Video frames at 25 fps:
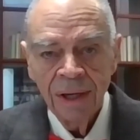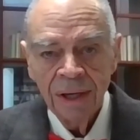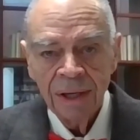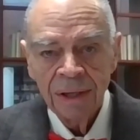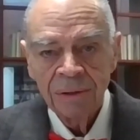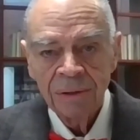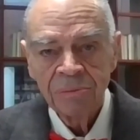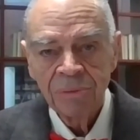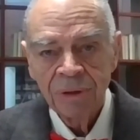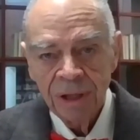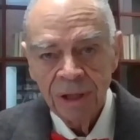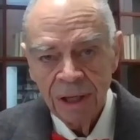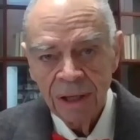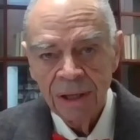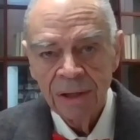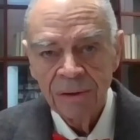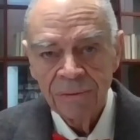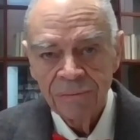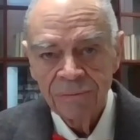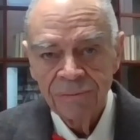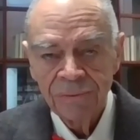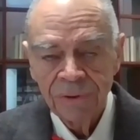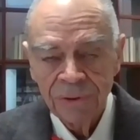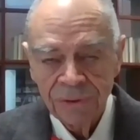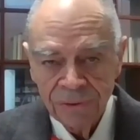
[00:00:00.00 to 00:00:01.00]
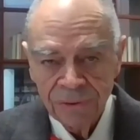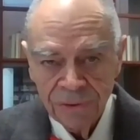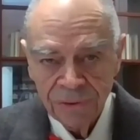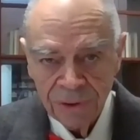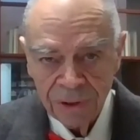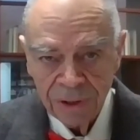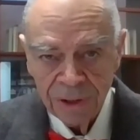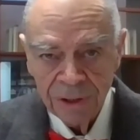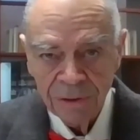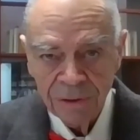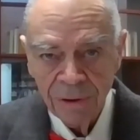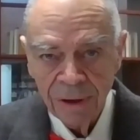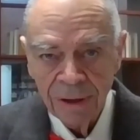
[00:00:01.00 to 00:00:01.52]
And we have the
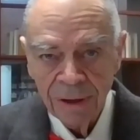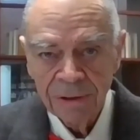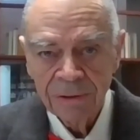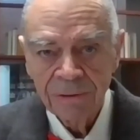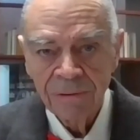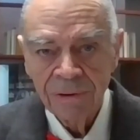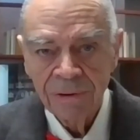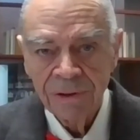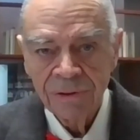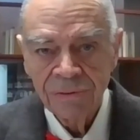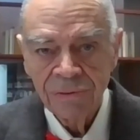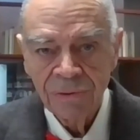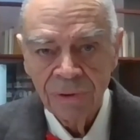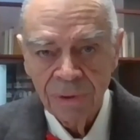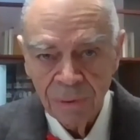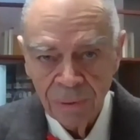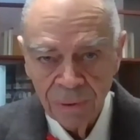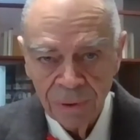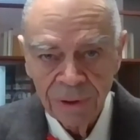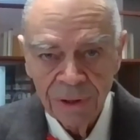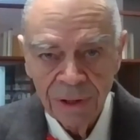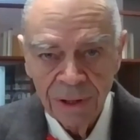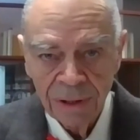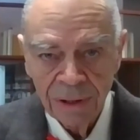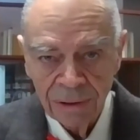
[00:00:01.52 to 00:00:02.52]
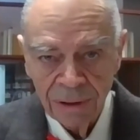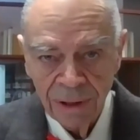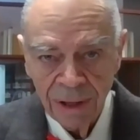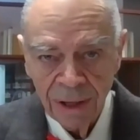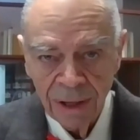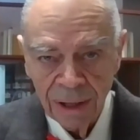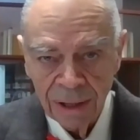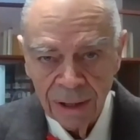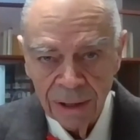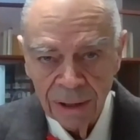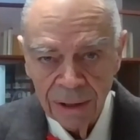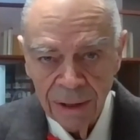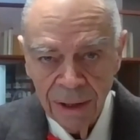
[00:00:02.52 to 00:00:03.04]
city directories for North
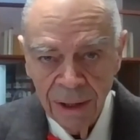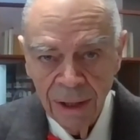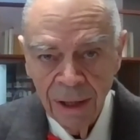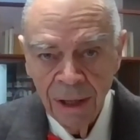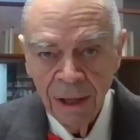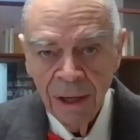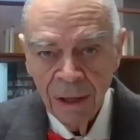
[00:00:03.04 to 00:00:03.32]
Carolina.